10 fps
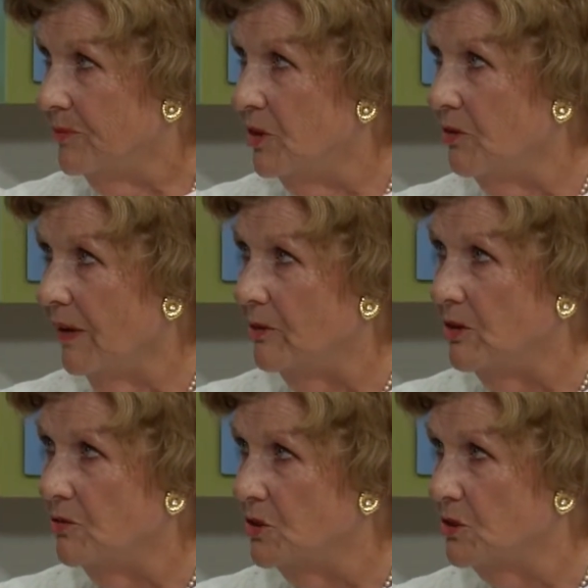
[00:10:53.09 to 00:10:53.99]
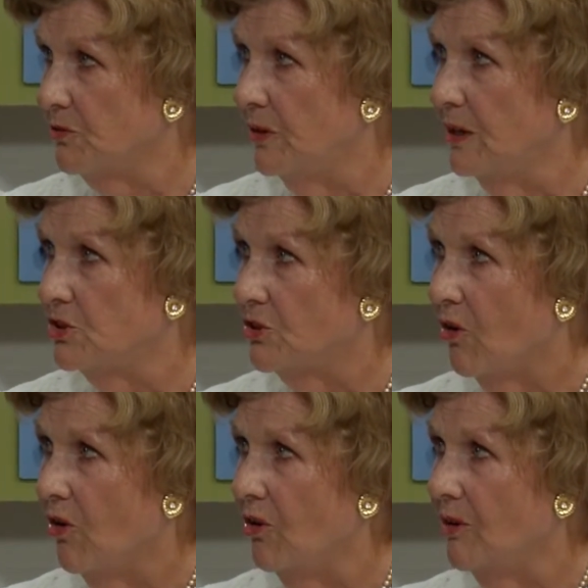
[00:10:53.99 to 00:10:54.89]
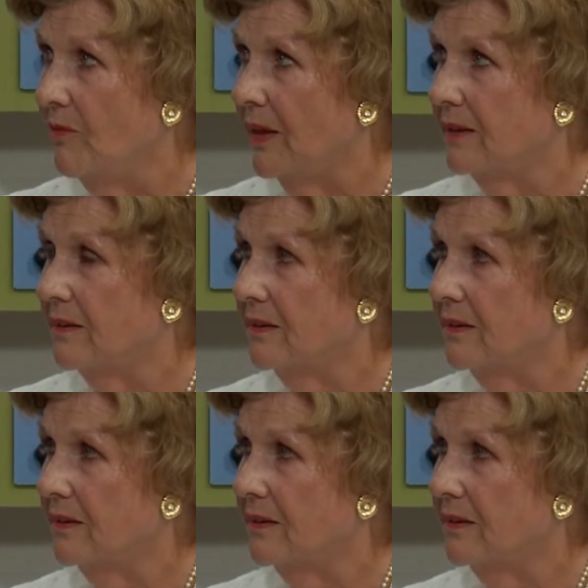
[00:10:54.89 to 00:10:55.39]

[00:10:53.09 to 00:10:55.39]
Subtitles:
You've just finished all of that,